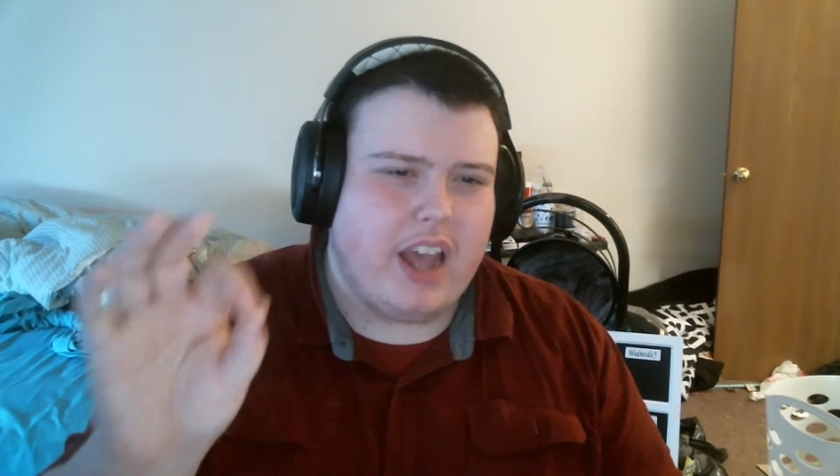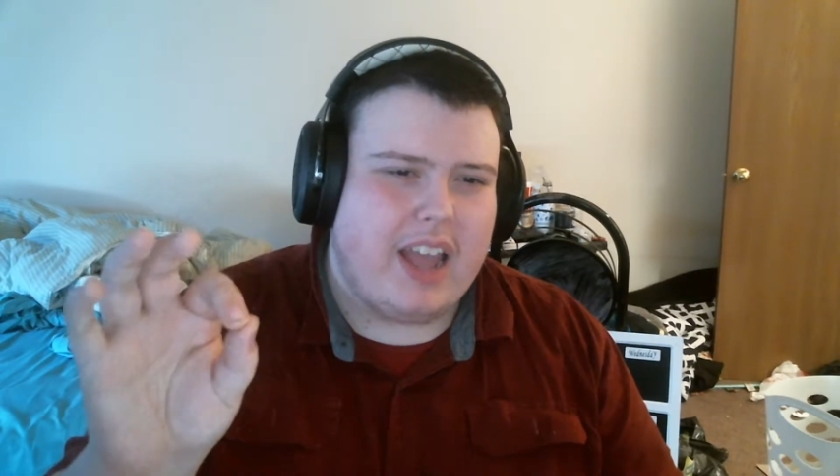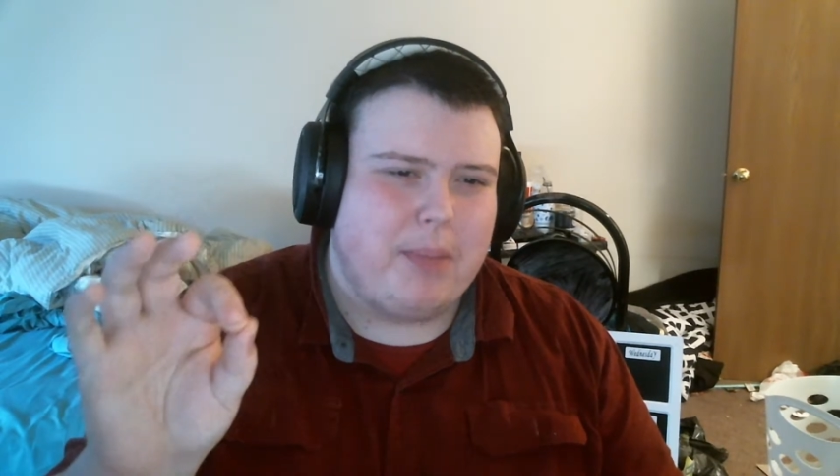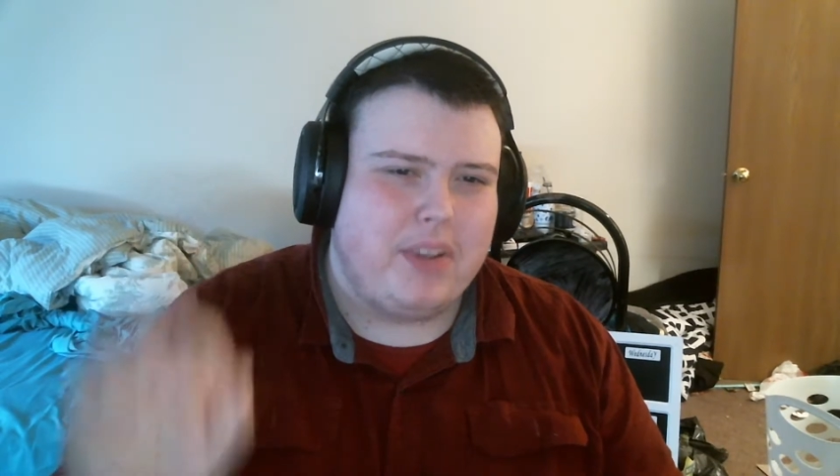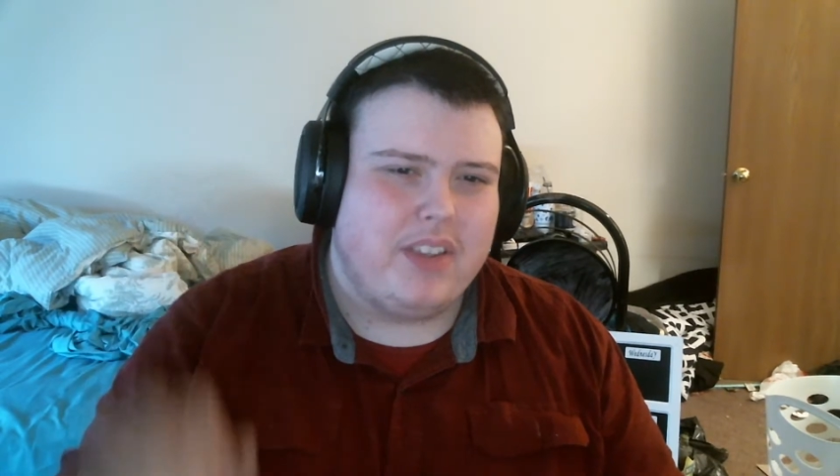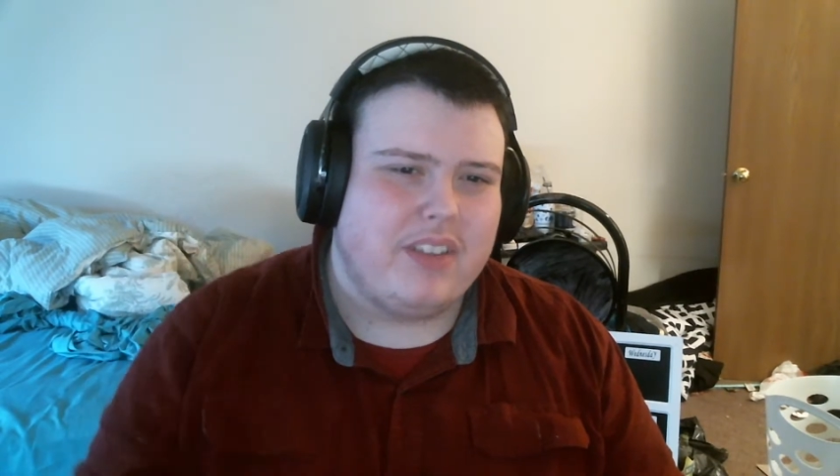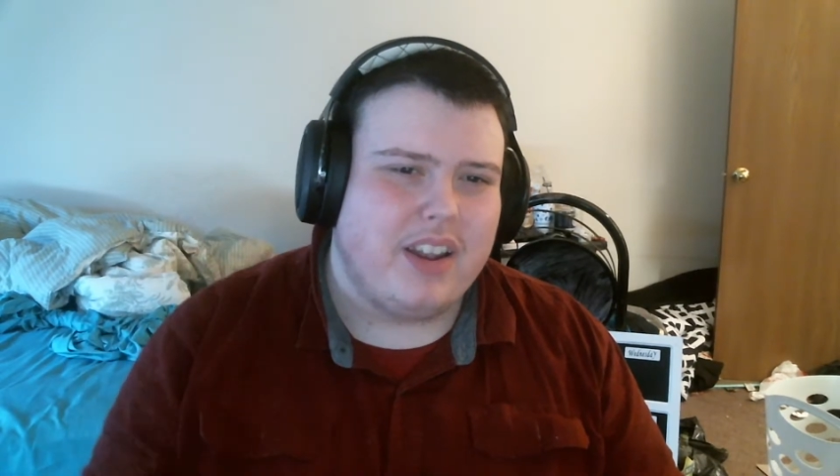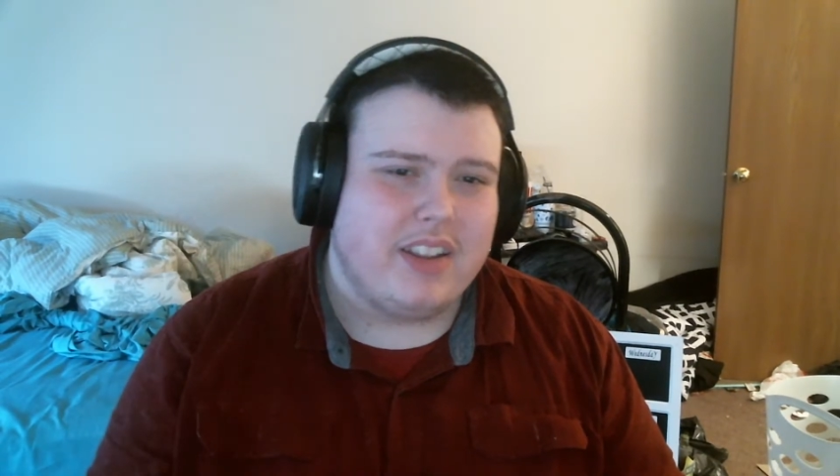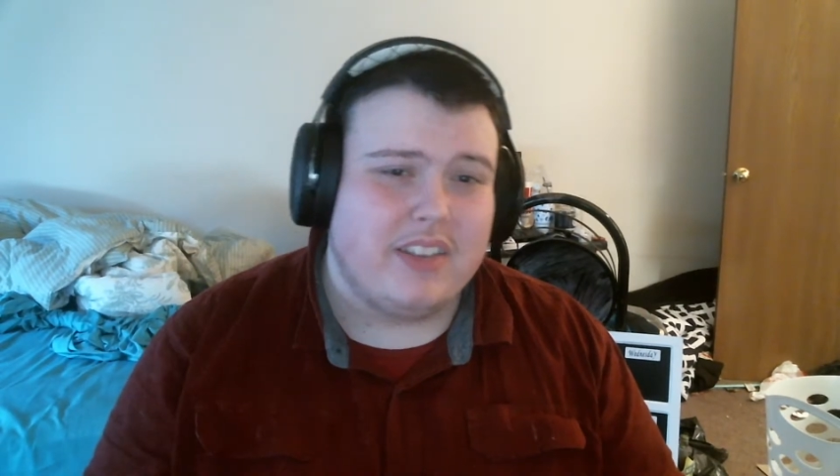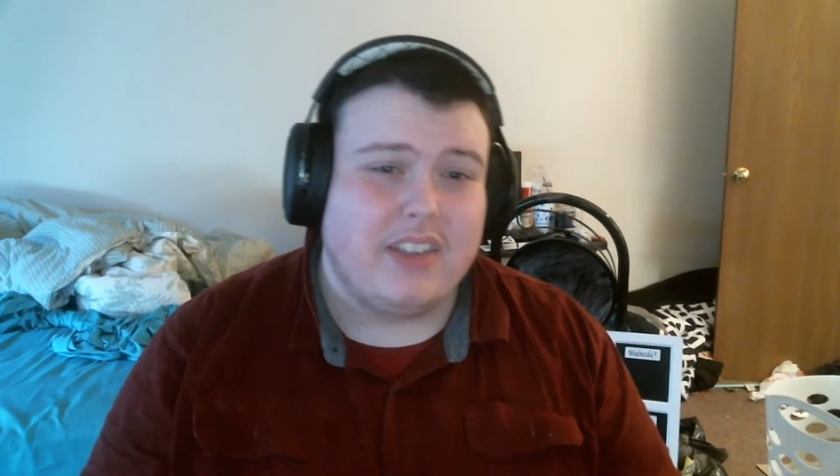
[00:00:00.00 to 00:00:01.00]
IP
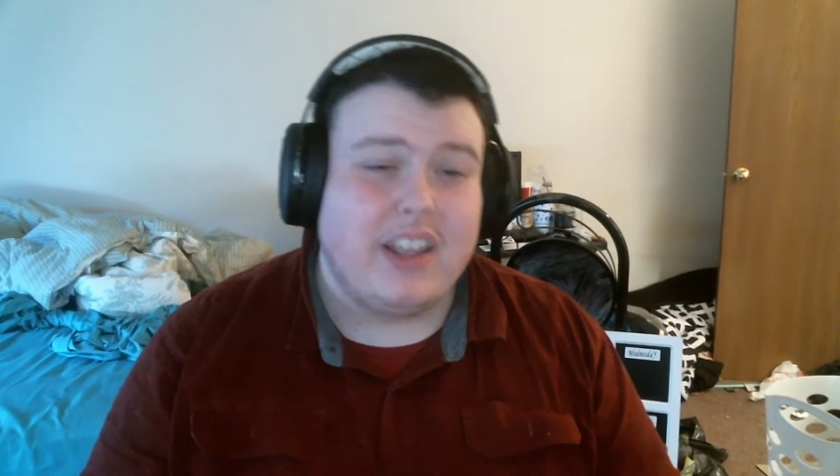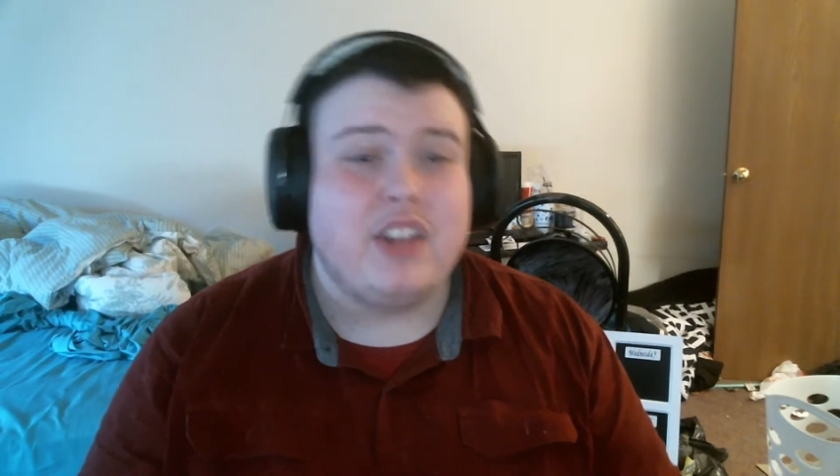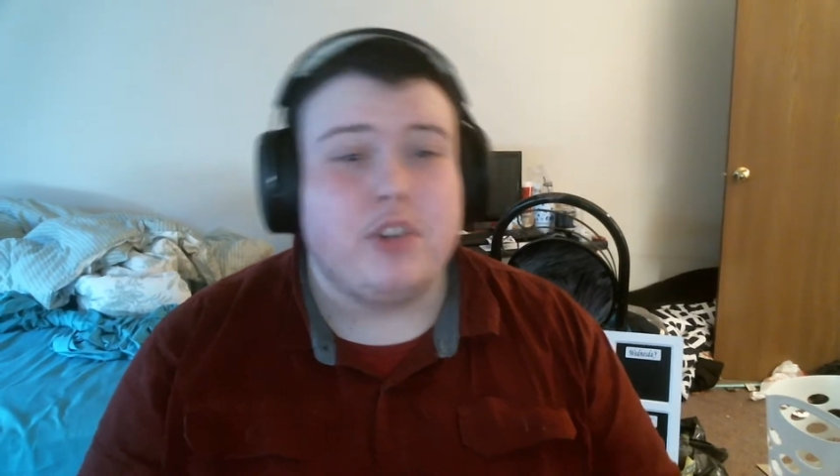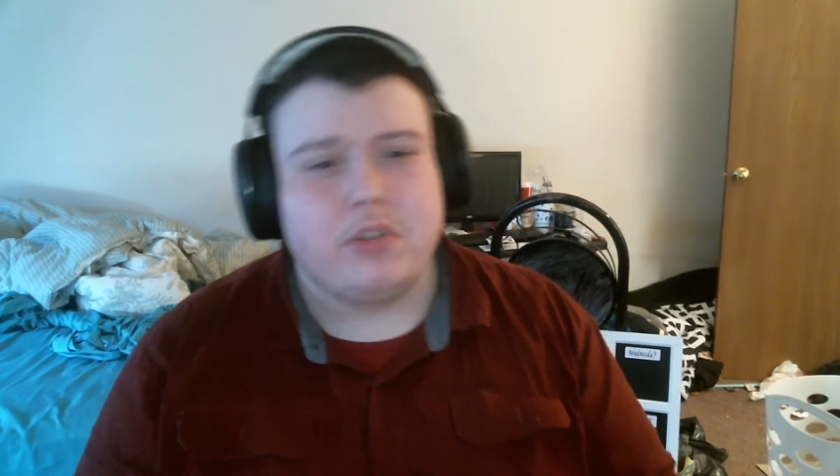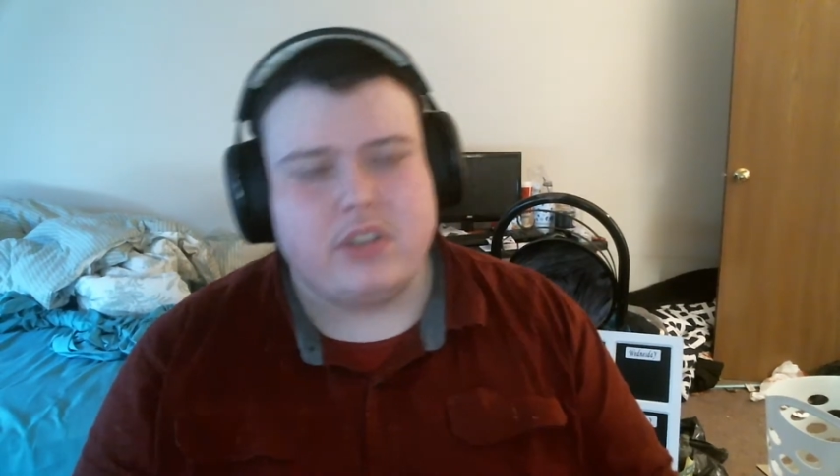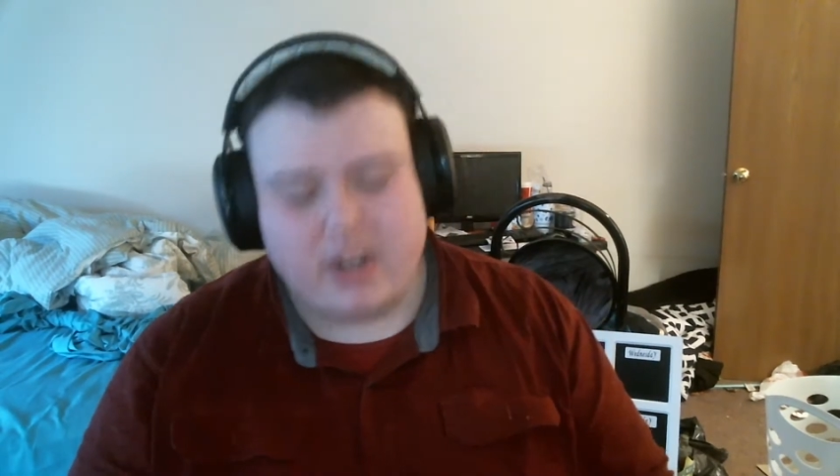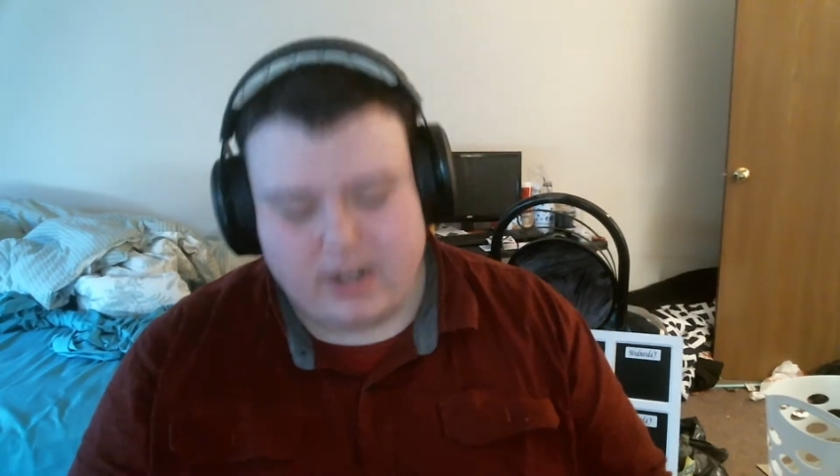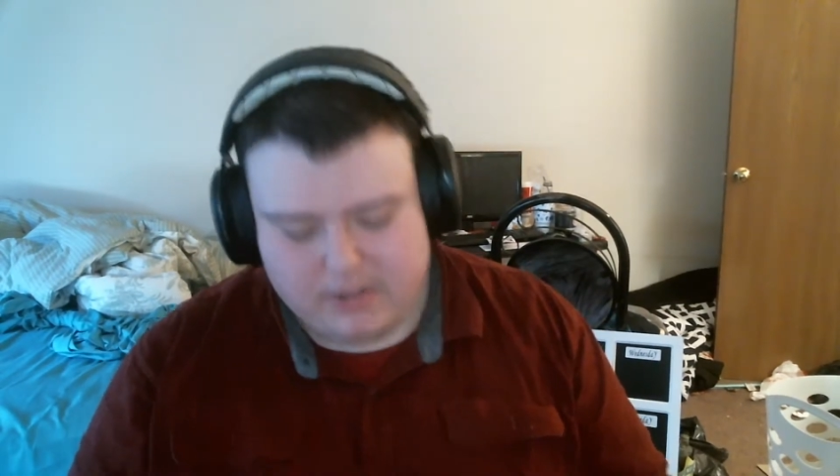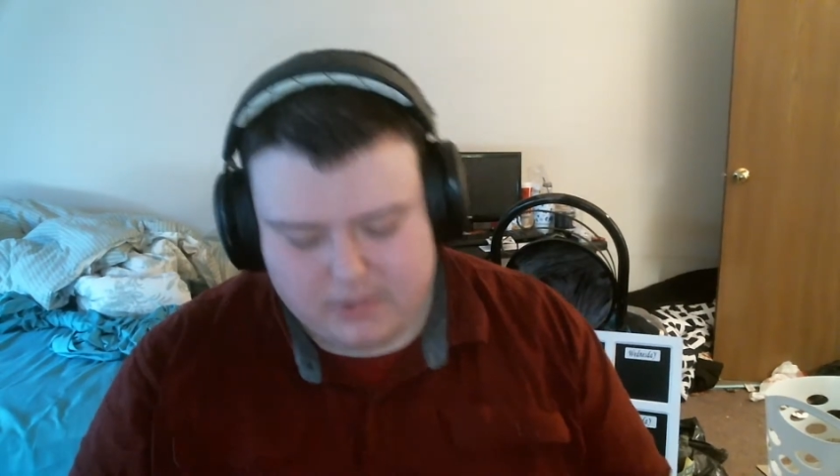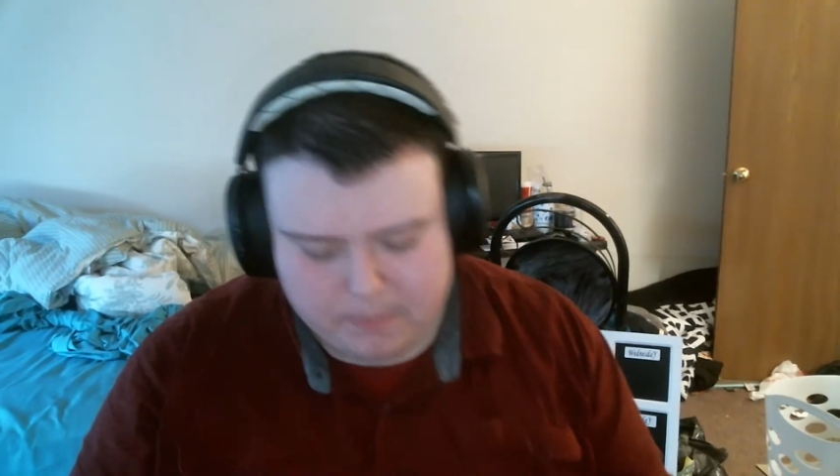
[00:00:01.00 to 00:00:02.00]
settings in your
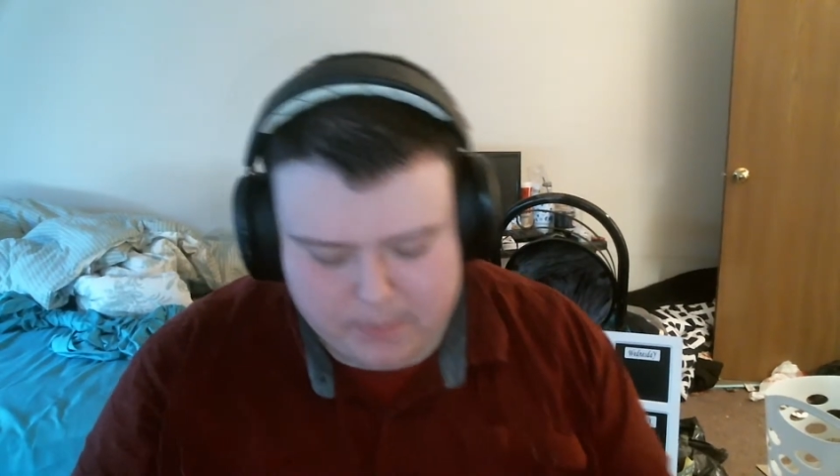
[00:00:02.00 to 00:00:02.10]
settings.